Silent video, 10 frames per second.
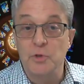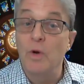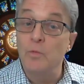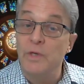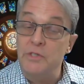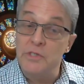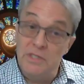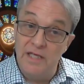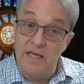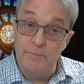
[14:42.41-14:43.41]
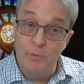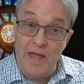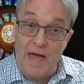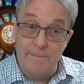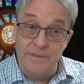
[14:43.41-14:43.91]
So when we sleep,
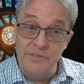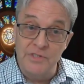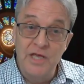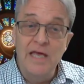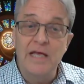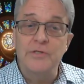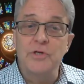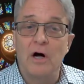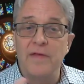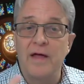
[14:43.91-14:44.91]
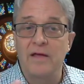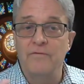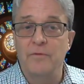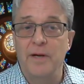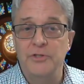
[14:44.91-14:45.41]
what happens is all that
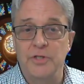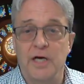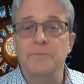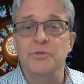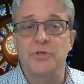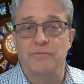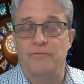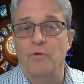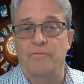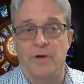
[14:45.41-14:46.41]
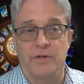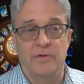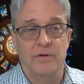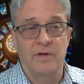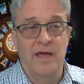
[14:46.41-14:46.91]
information comes to the
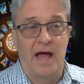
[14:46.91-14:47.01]
forefront.